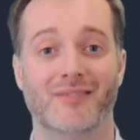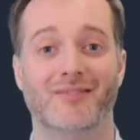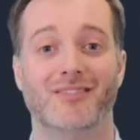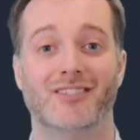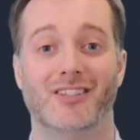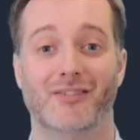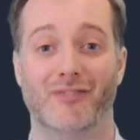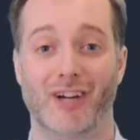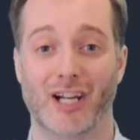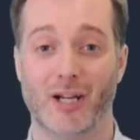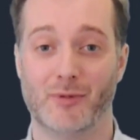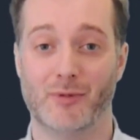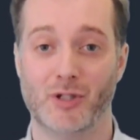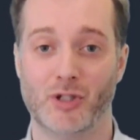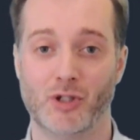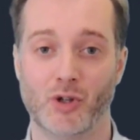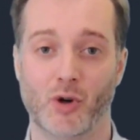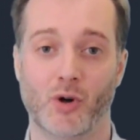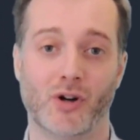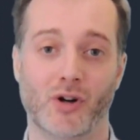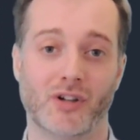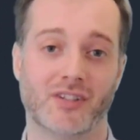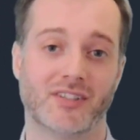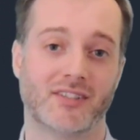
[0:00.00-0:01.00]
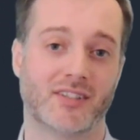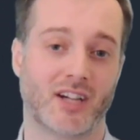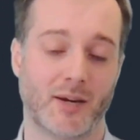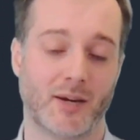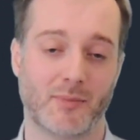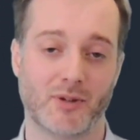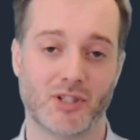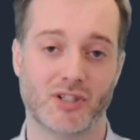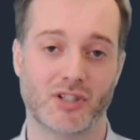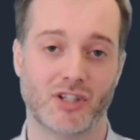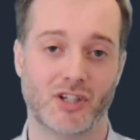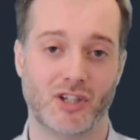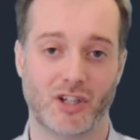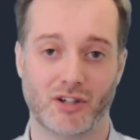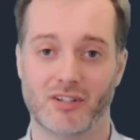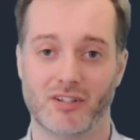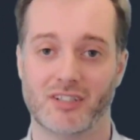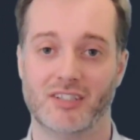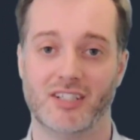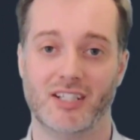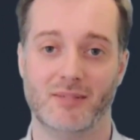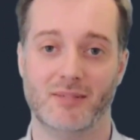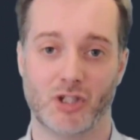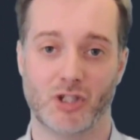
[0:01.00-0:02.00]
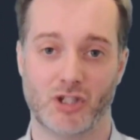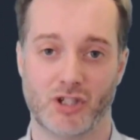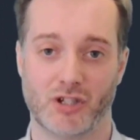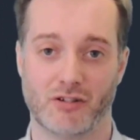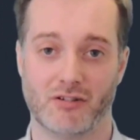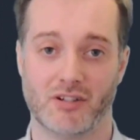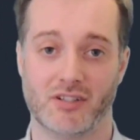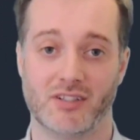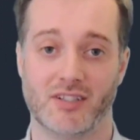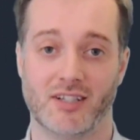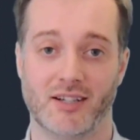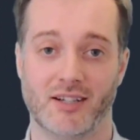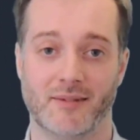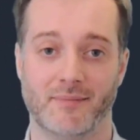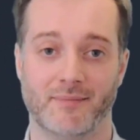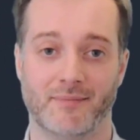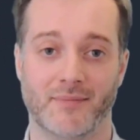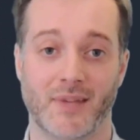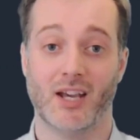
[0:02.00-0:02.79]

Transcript: develop your cybersecurity maturity,